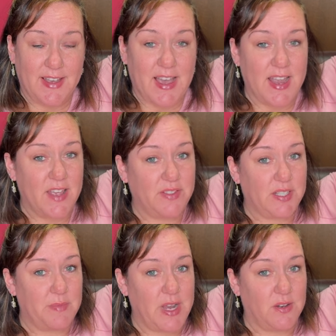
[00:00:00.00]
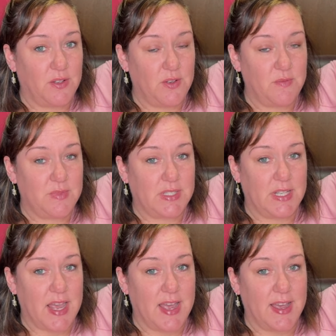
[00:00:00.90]
I have some heirlooms
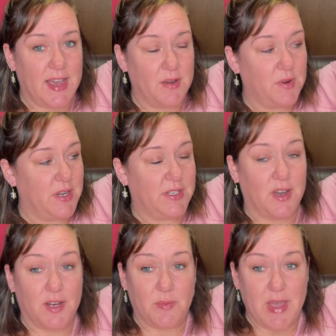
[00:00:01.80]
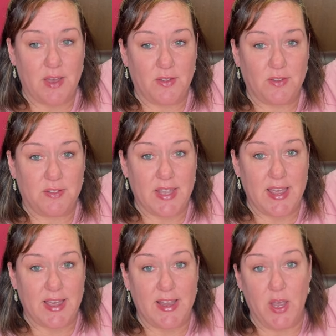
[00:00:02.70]
that I want to talk about
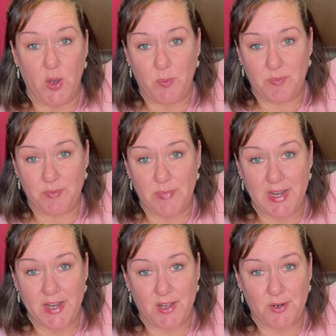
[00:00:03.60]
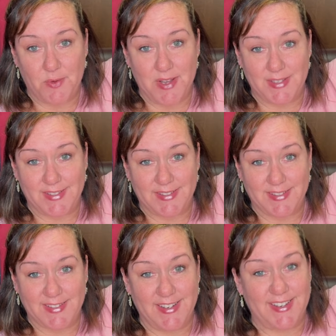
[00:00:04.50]
that I hope my daughter wants.
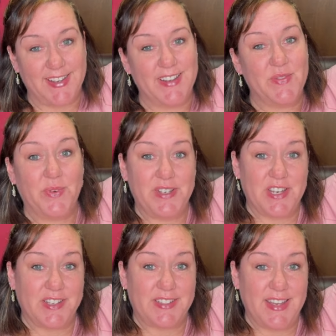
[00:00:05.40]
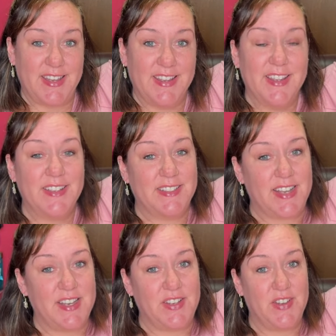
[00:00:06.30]
We shall see.
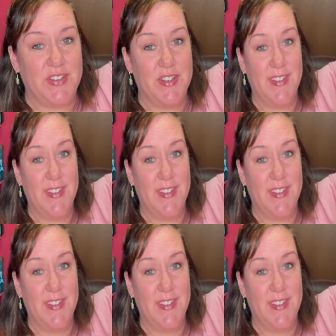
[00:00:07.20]
Stay tuned.